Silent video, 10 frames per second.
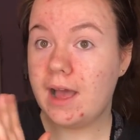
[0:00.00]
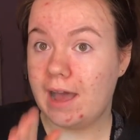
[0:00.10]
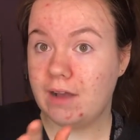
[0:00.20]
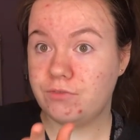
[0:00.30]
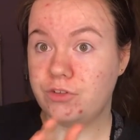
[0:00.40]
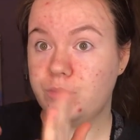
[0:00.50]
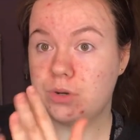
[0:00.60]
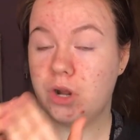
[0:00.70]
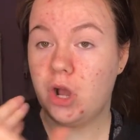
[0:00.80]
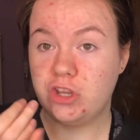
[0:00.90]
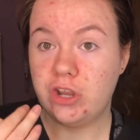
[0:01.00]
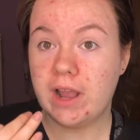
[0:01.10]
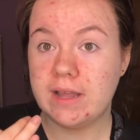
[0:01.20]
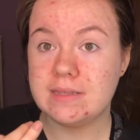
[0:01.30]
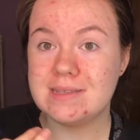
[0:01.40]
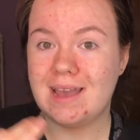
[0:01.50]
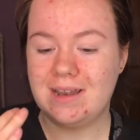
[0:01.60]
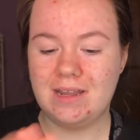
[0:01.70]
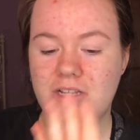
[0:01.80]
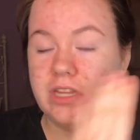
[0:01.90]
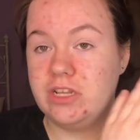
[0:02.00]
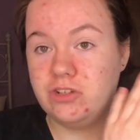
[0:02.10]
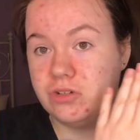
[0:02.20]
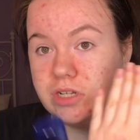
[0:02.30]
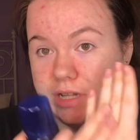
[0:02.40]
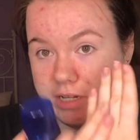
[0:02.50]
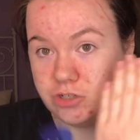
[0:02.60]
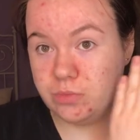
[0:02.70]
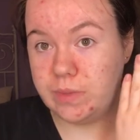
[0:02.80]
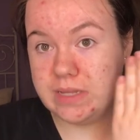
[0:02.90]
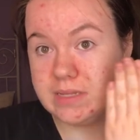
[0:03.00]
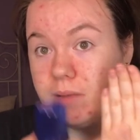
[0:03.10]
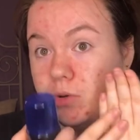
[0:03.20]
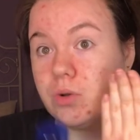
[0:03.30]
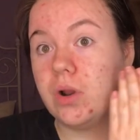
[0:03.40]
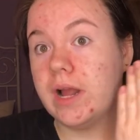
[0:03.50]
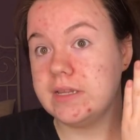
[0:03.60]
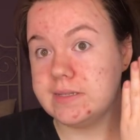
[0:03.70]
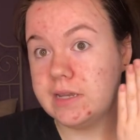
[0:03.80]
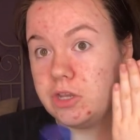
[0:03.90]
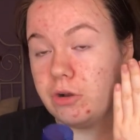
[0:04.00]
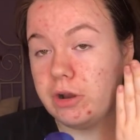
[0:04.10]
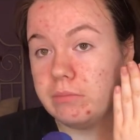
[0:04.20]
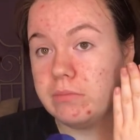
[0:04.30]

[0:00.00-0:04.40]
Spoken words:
after you've put it on your hands, and they should be the same color as like your arm.